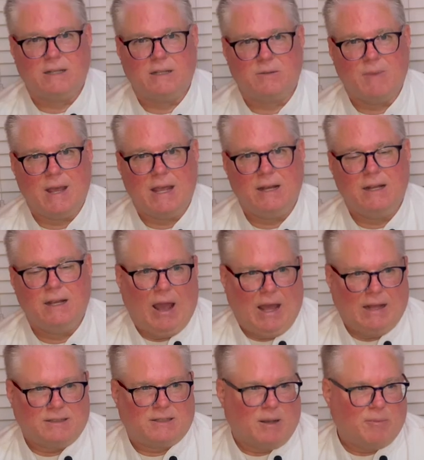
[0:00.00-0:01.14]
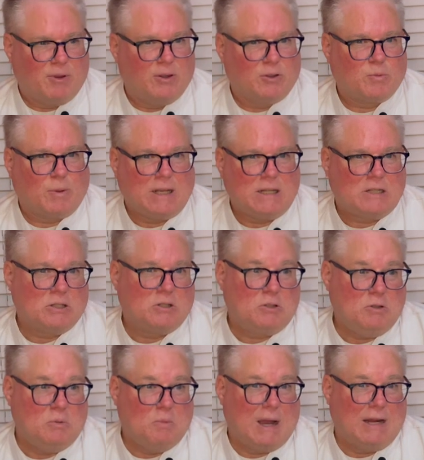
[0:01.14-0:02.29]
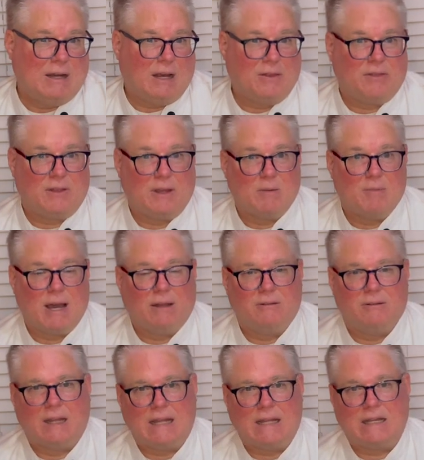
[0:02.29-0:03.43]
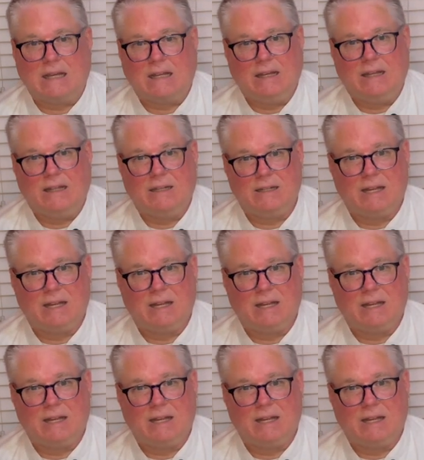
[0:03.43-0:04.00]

is made and some of those places you might not think about, like in